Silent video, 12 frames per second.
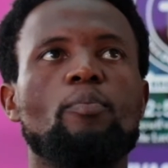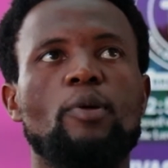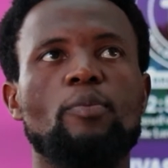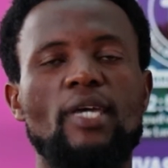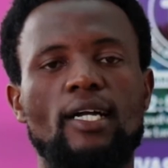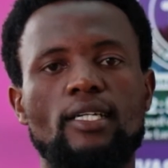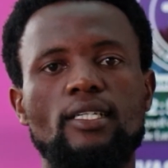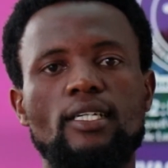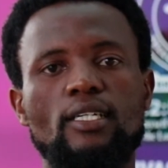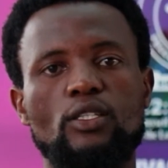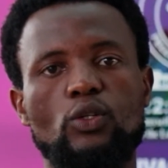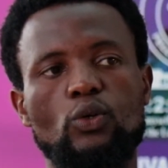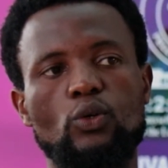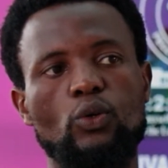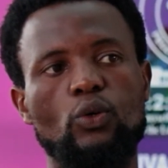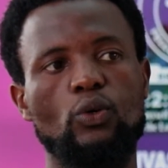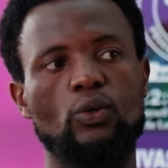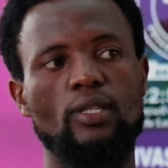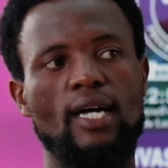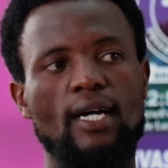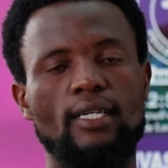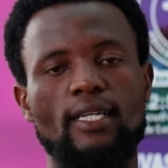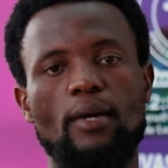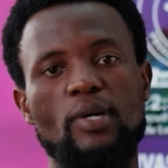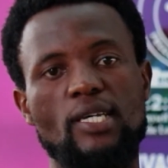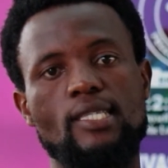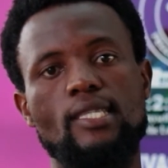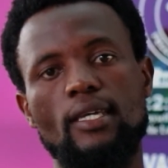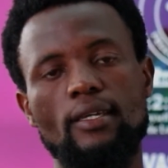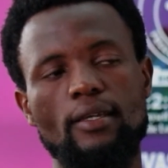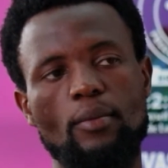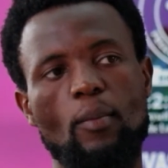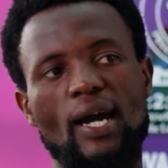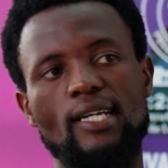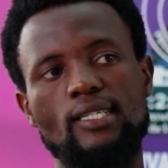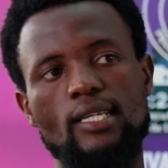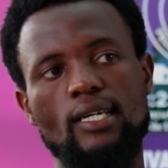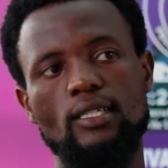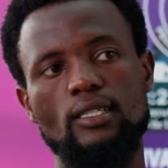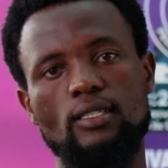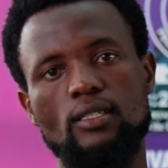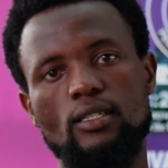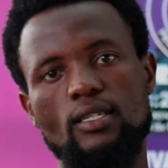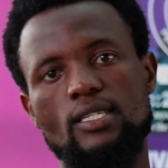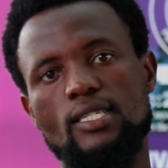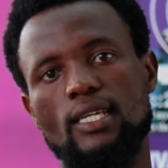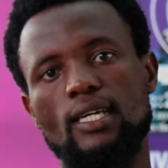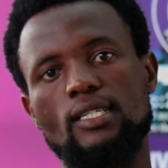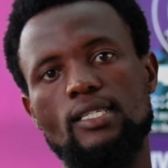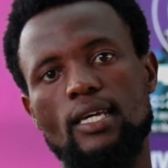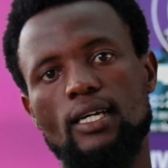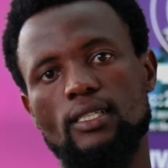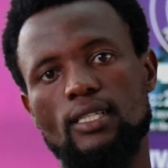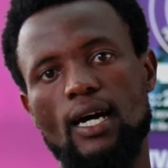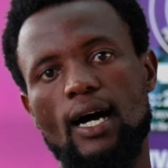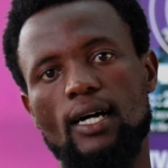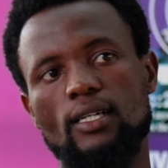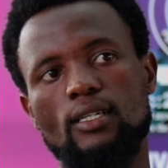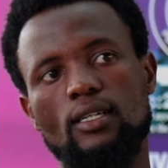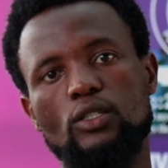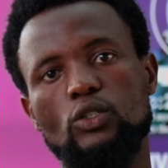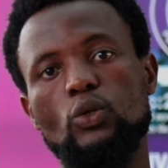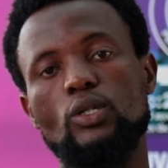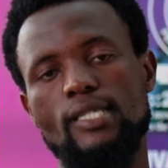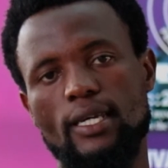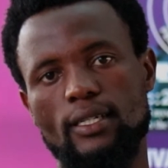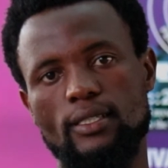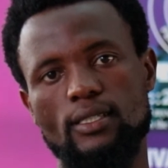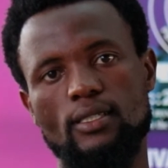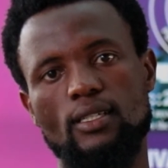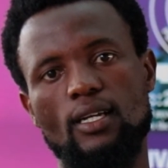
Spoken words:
PBLD, through that MST, mindset, skill set, and tool set.